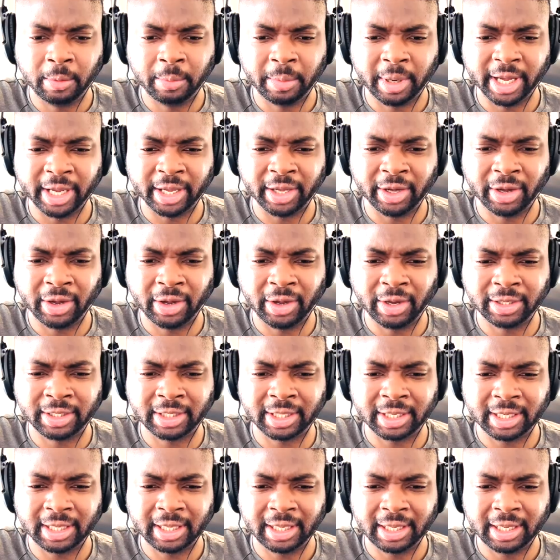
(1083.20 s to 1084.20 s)
my god.
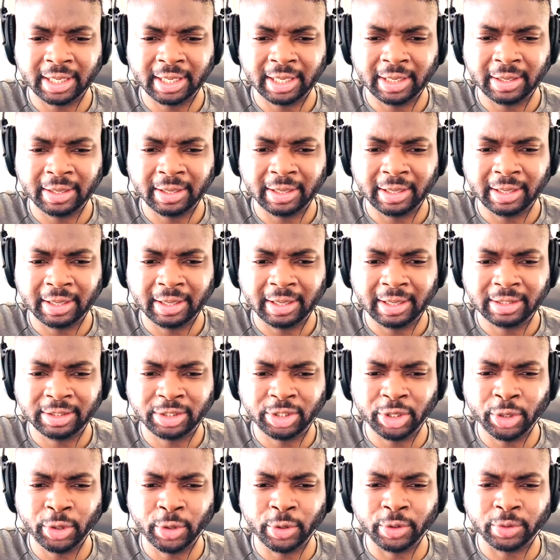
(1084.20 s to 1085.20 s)

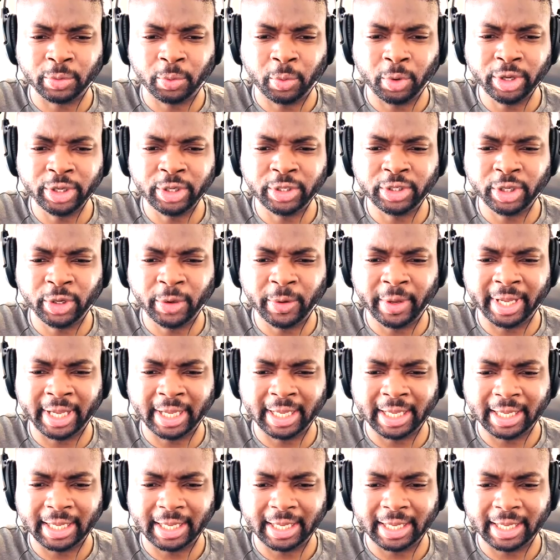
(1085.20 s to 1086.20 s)
Dude, what are you doing?